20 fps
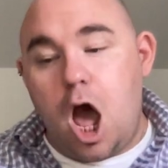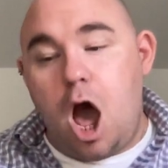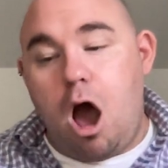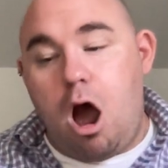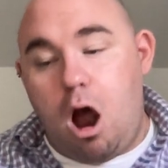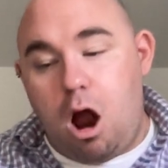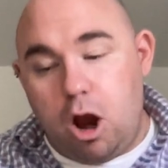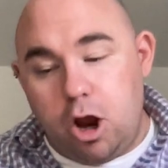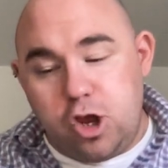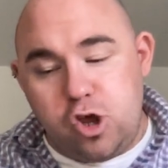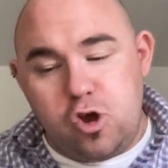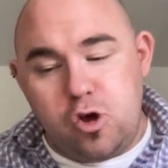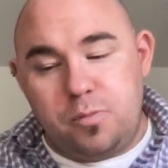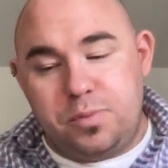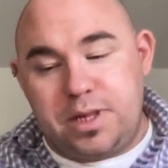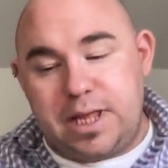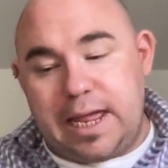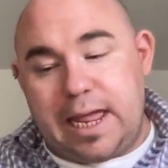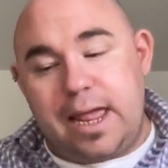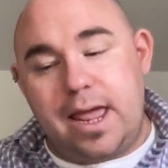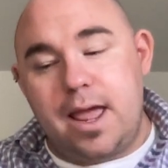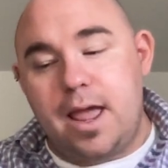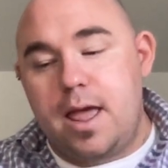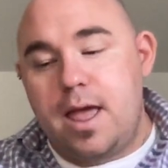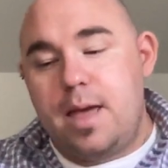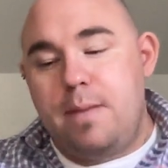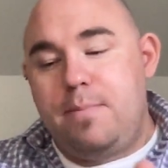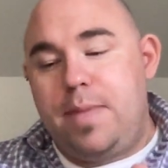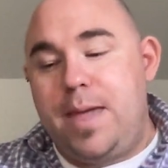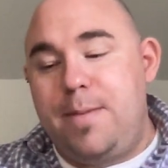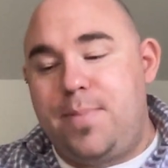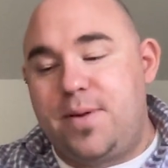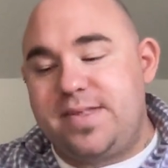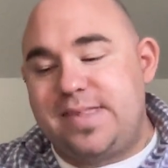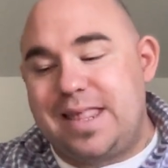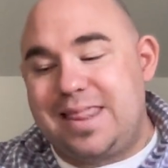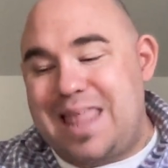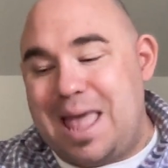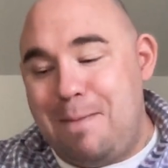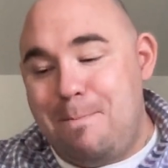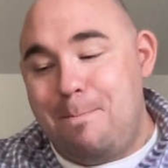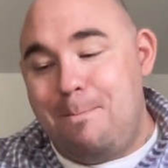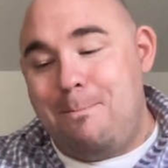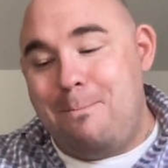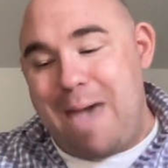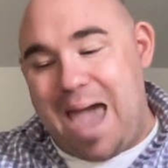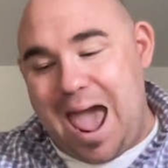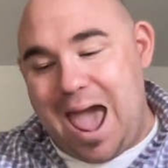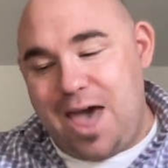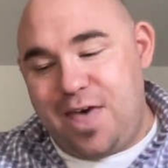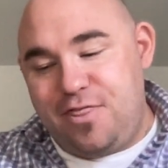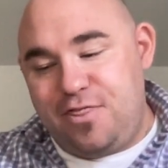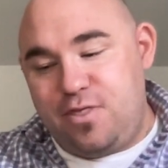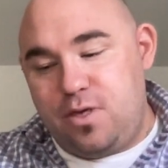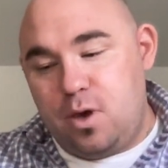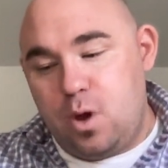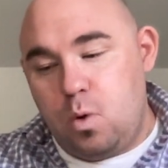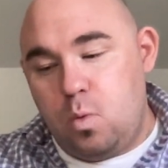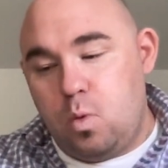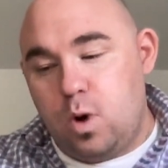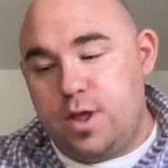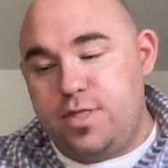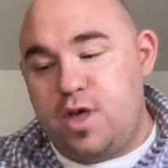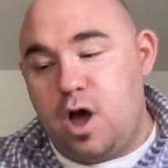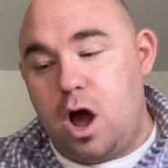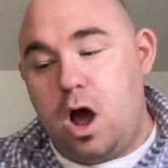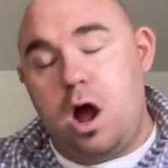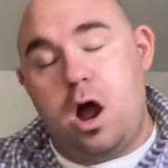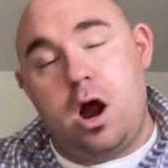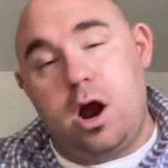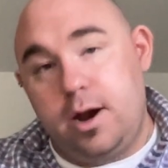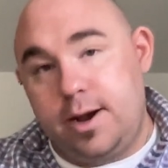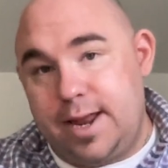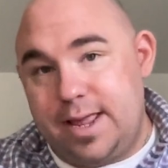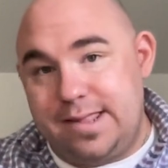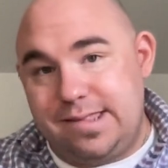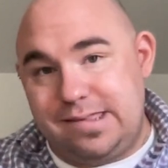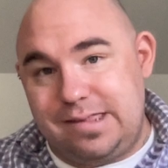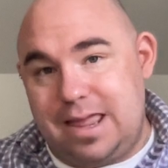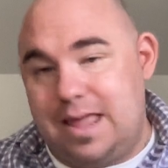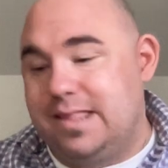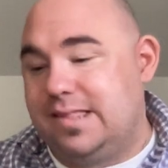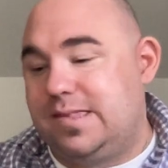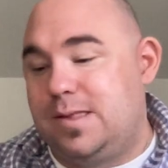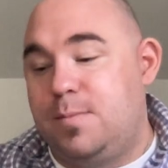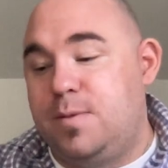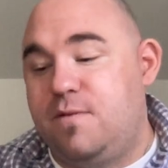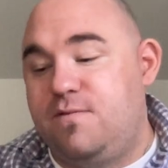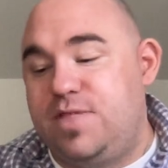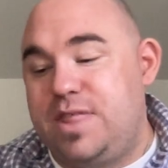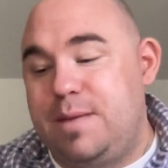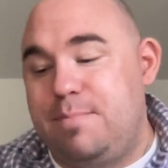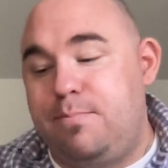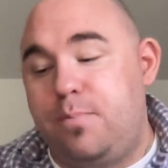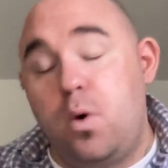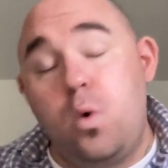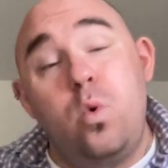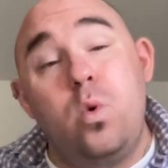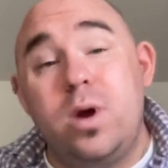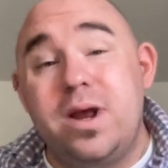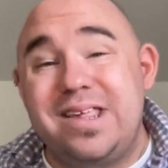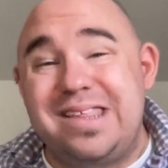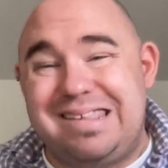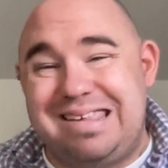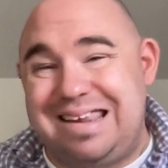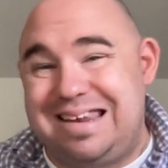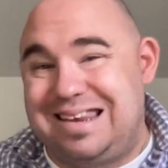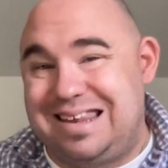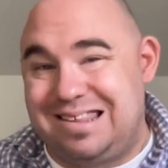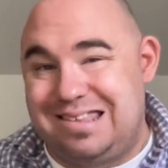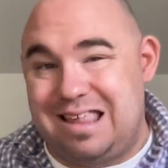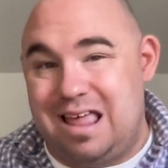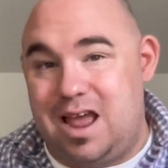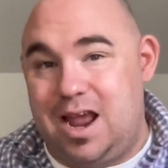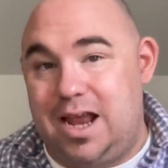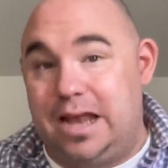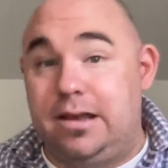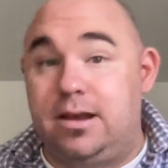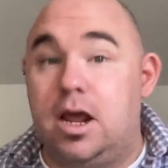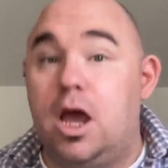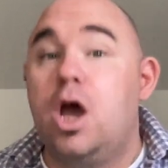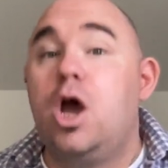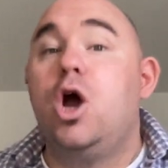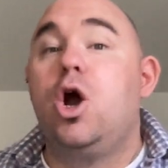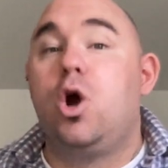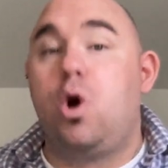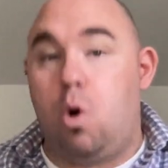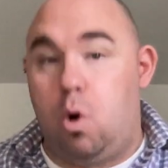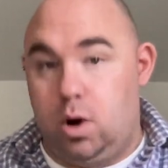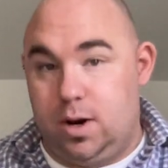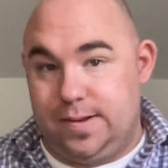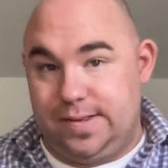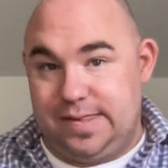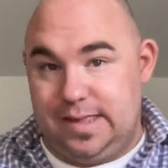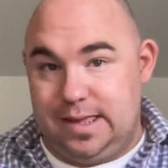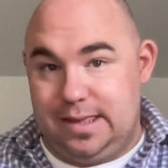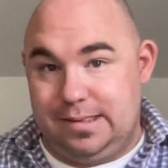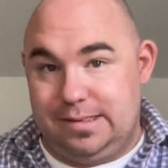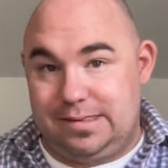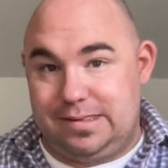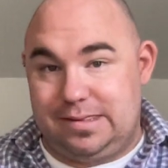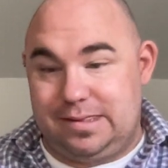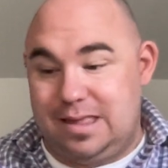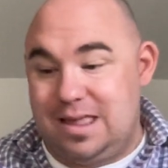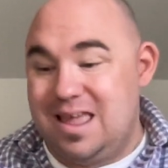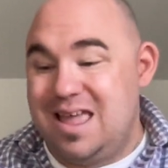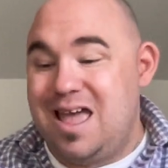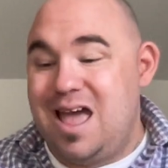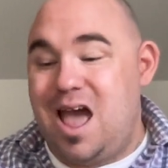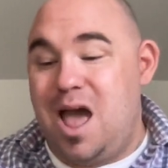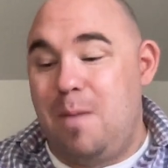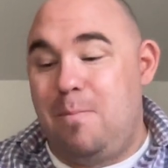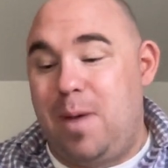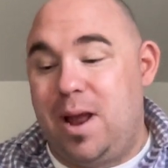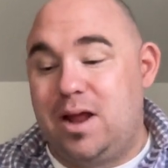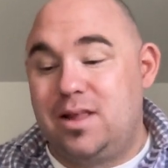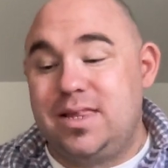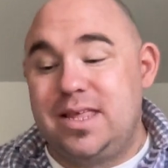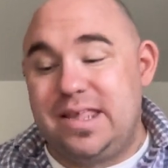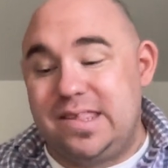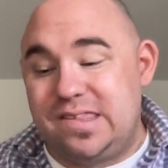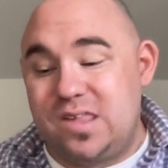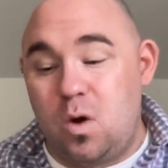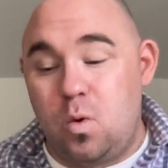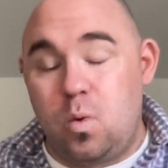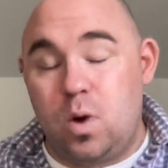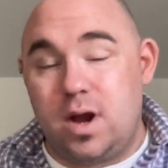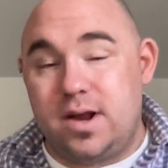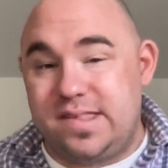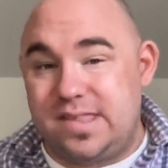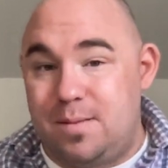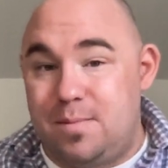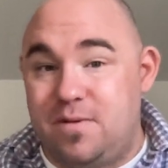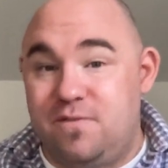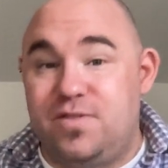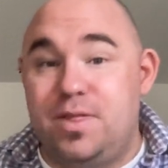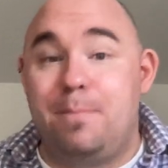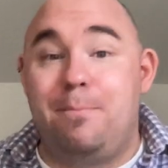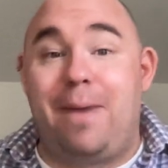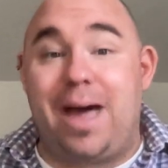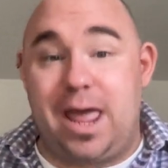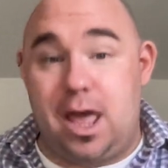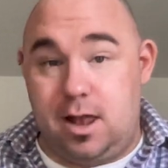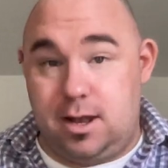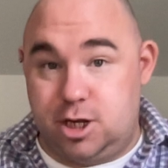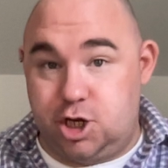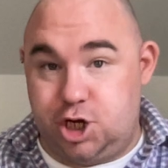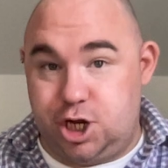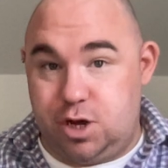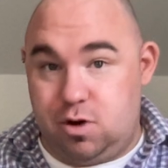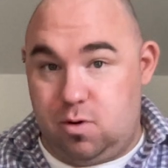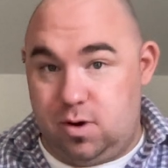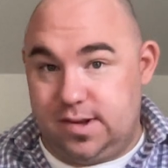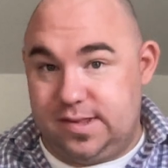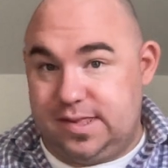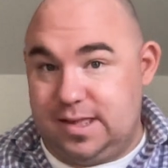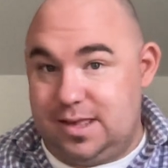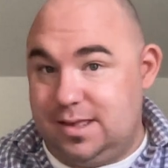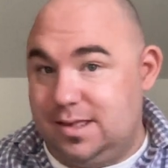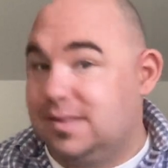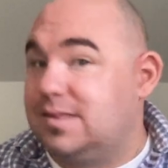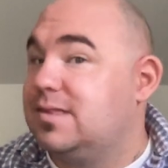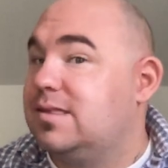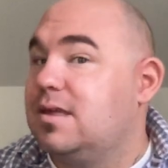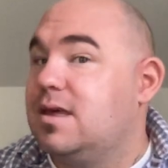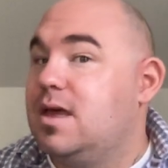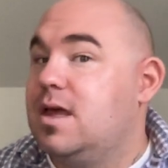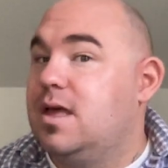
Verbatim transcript: Arguably, people said that math were the hardest and some of the poorest designed courses. Apparently, so were some of the biology courses.